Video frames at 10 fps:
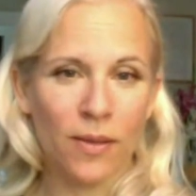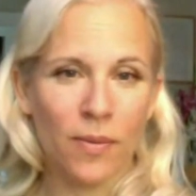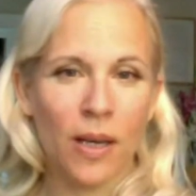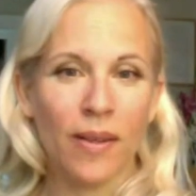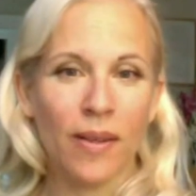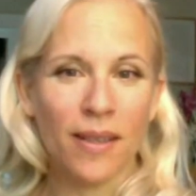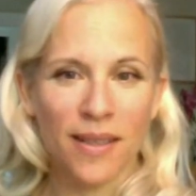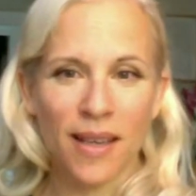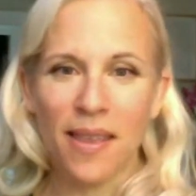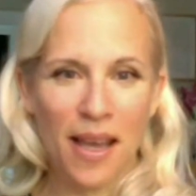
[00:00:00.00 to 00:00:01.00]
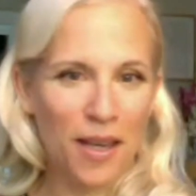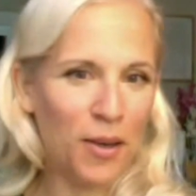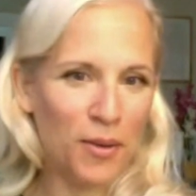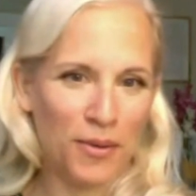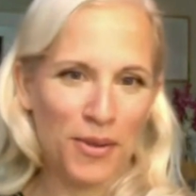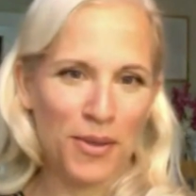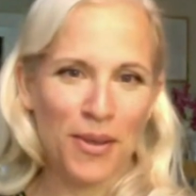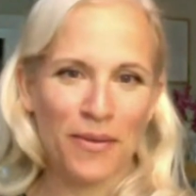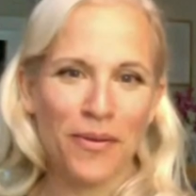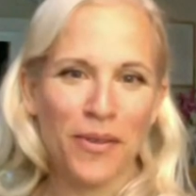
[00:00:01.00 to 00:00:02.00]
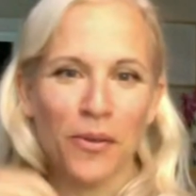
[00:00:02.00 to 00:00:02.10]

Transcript: to be able to say thank you to them for